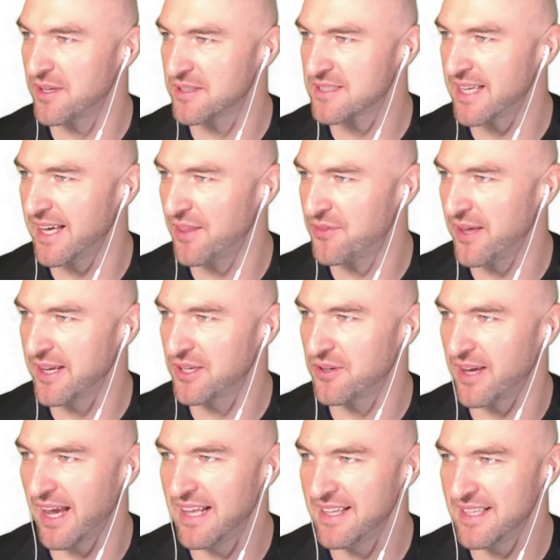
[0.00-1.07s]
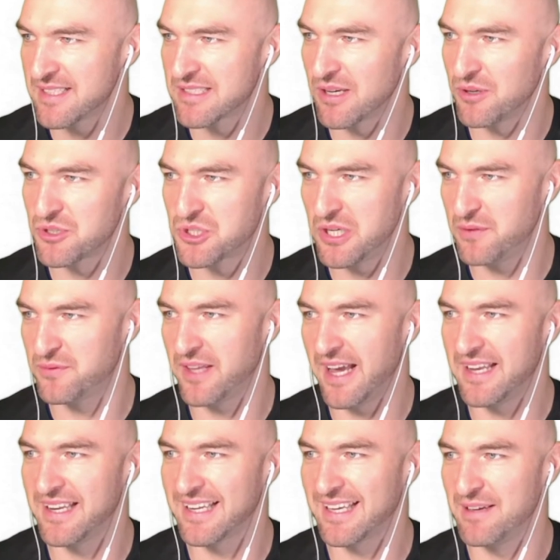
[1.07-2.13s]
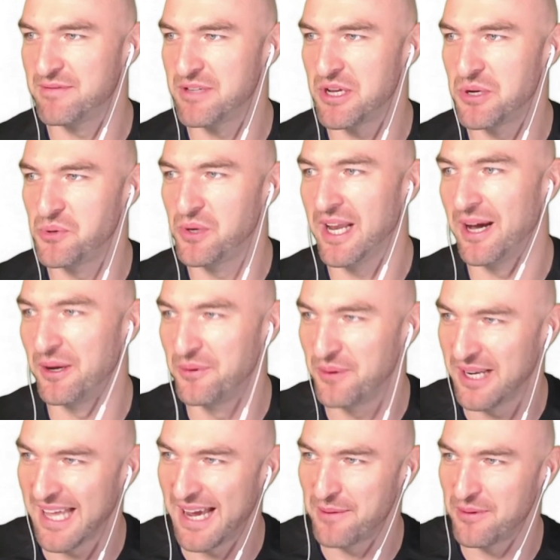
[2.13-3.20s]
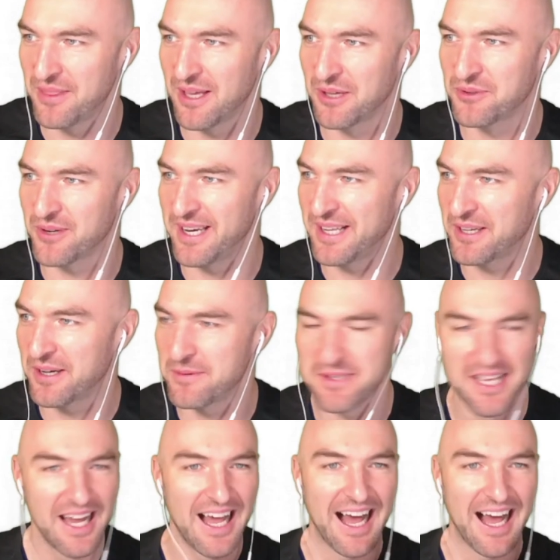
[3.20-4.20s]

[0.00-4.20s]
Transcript: Thank you, Andy. So Shift Enter gives you a new line without running commands.